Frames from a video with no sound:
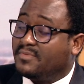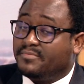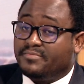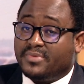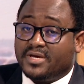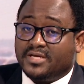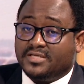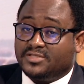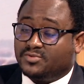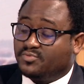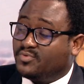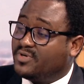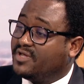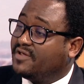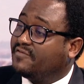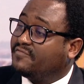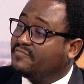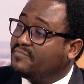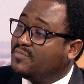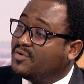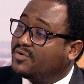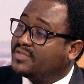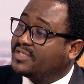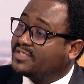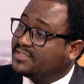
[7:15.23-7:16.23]
base. We have
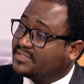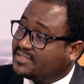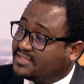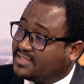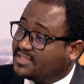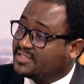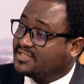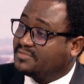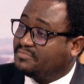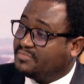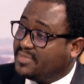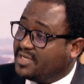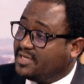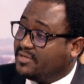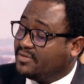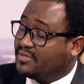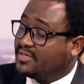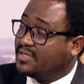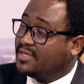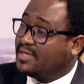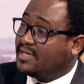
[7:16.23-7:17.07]
more than six million